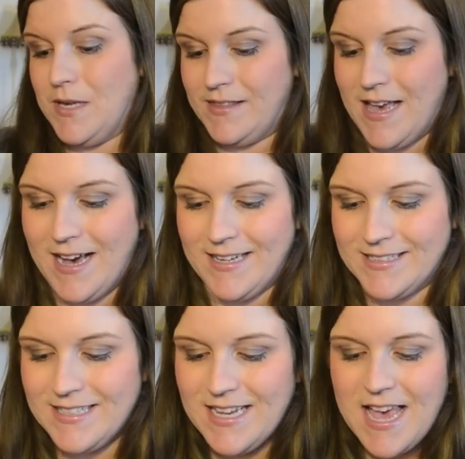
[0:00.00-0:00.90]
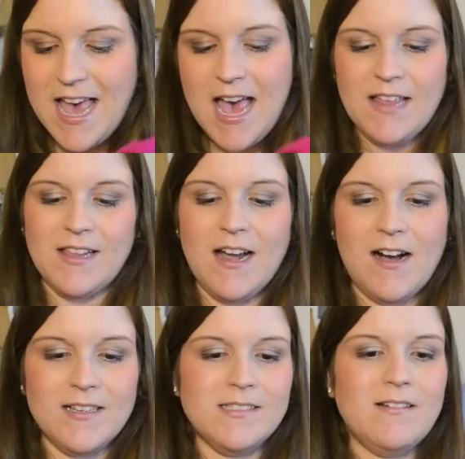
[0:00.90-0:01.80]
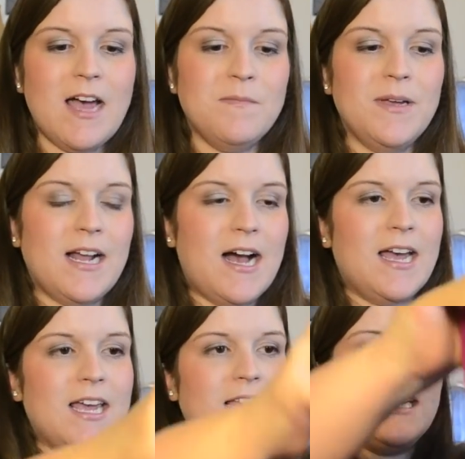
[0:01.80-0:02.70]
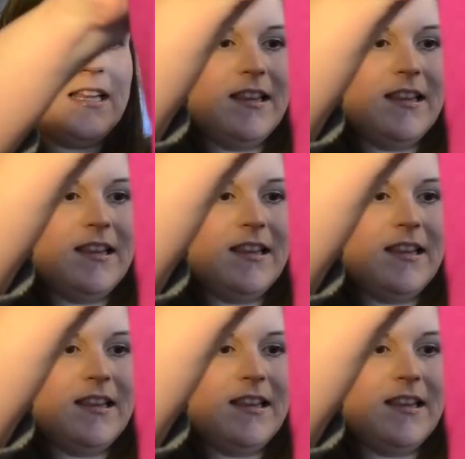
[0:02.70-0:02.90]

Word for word: beat that. And then I also had been eyeing